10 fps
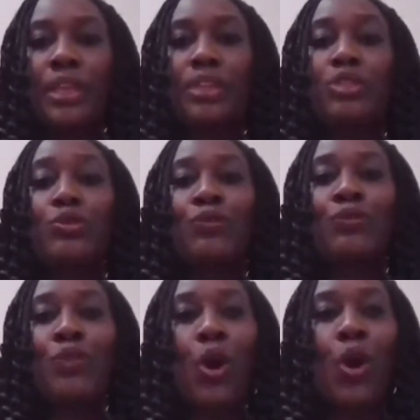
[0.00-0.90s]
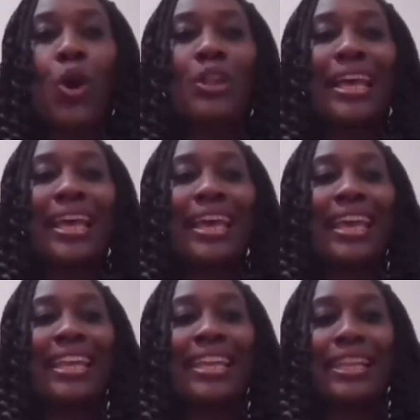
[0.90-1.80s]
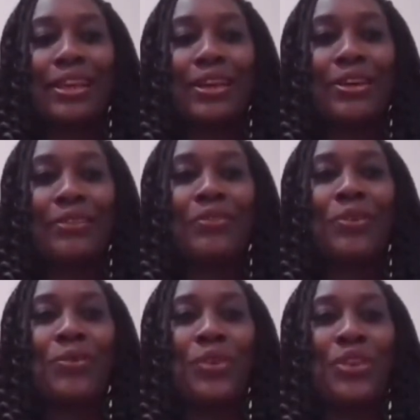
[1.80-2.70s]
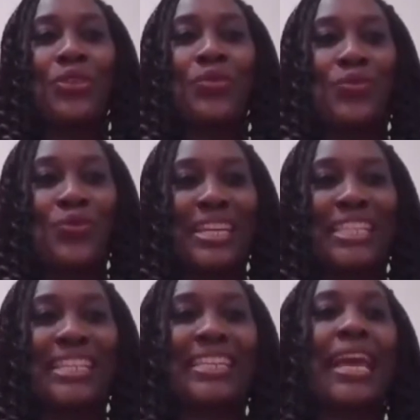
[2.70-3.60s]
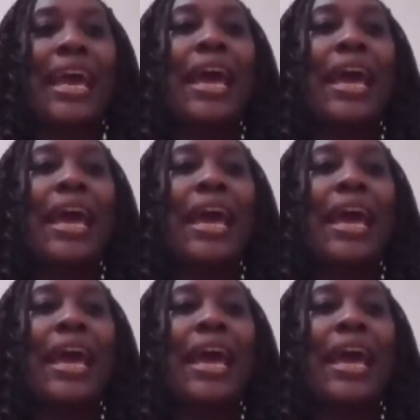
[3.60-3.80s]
to fall in love with reading.